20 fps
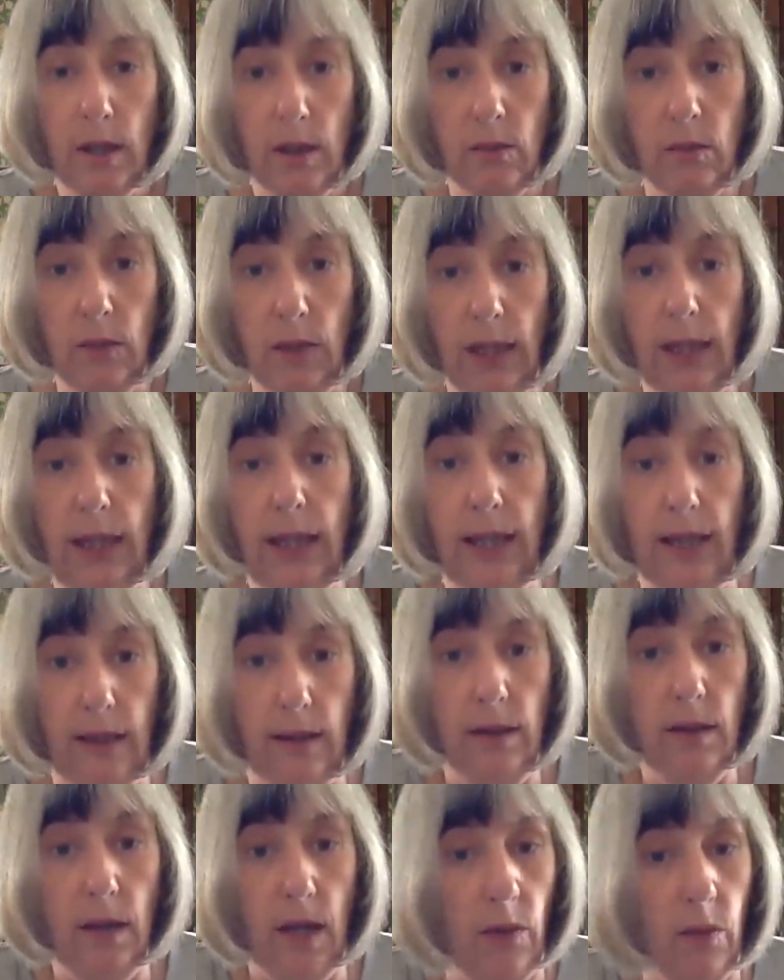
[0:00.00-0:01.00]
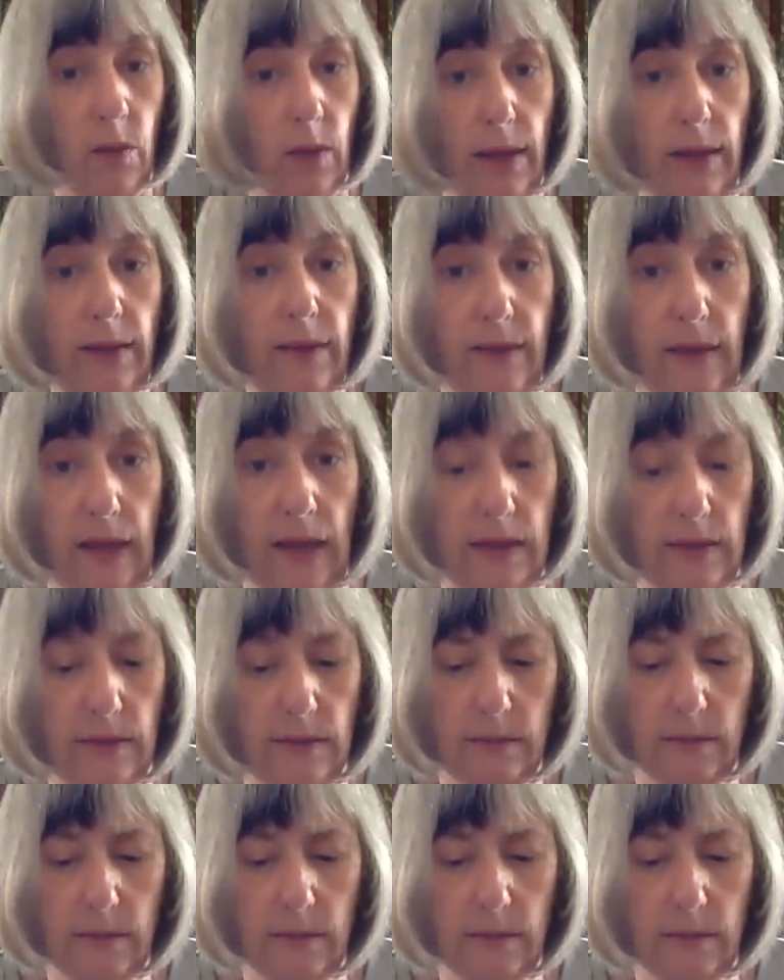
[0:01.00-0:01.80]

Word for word: really a reset.